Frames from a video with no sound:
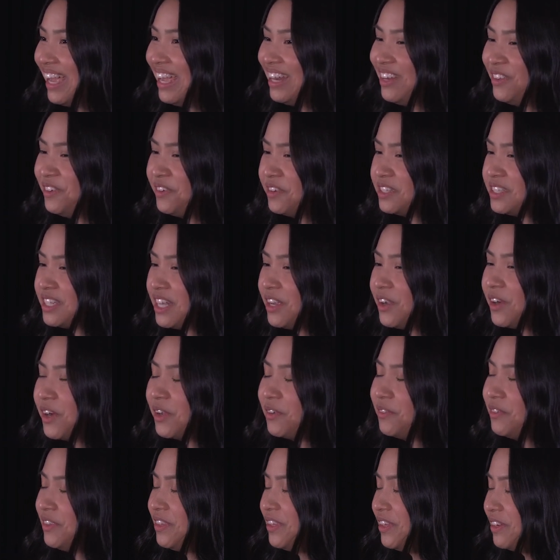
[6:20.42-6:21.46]
and you can take
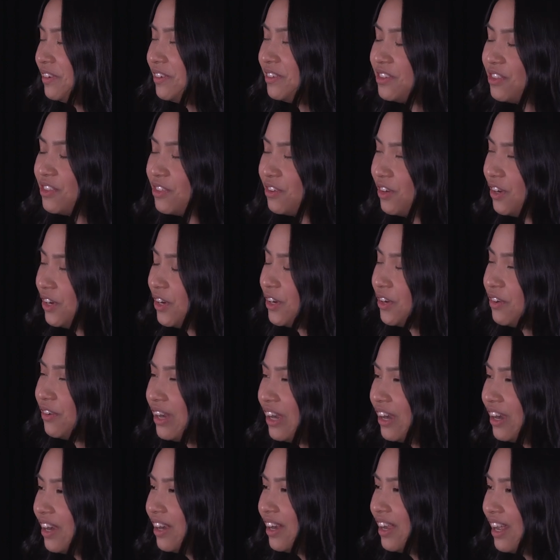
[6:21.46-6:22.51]
on with you through your
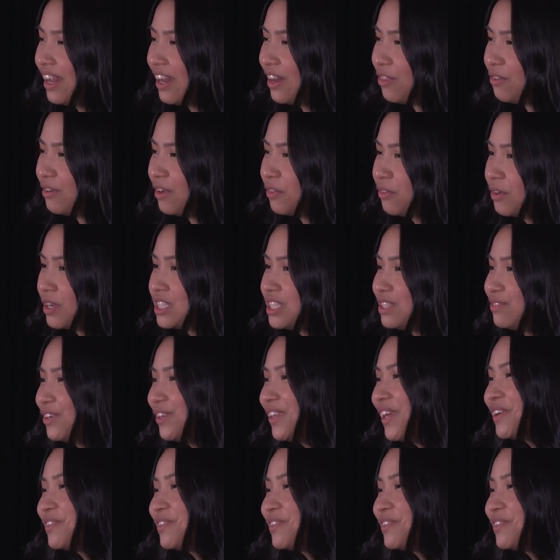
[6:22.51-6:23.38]
career and throughout the rest of your